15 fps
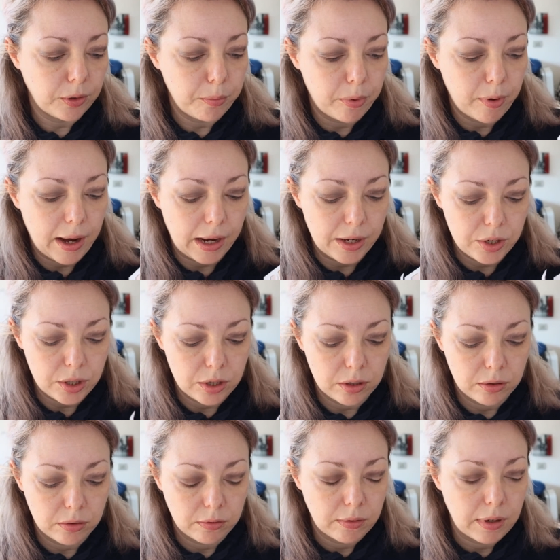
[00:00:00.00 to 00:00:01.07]
brush.
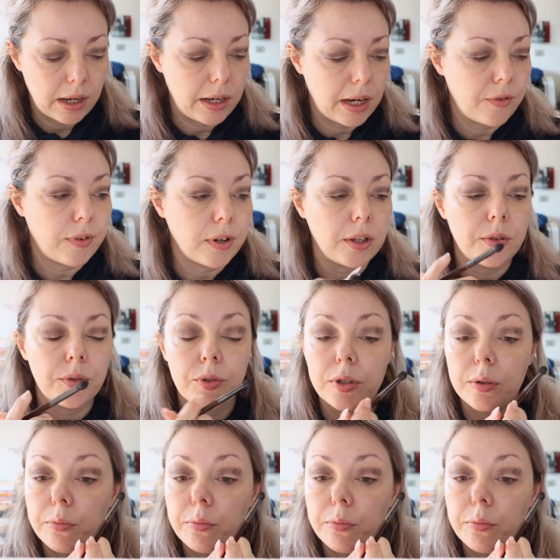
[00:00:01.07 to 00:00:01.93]
I never used the